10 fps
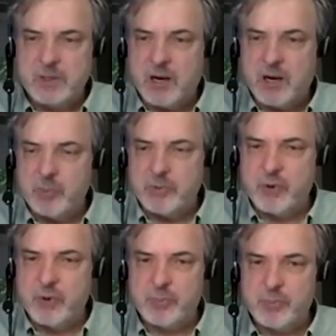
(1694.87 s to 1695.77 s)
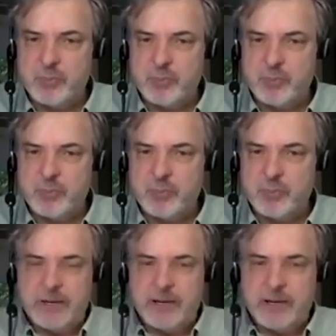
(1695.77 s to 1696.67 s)
carbon footprint,
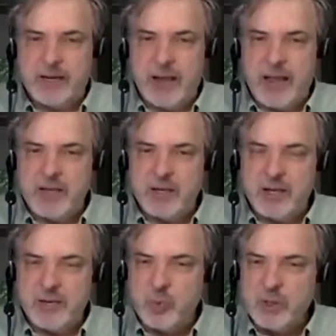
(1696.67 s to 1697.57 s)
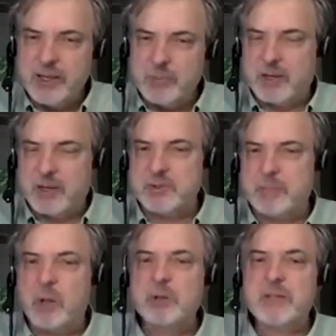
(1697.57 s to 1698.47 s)
and really it becomes a
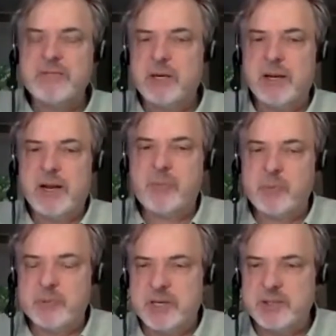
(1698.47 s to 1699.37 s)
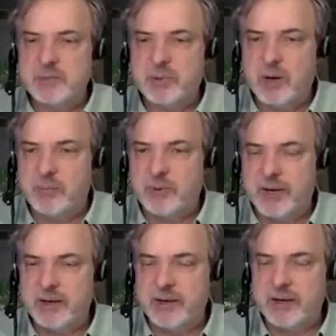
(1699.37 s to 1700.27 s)
multivariate option problem, right?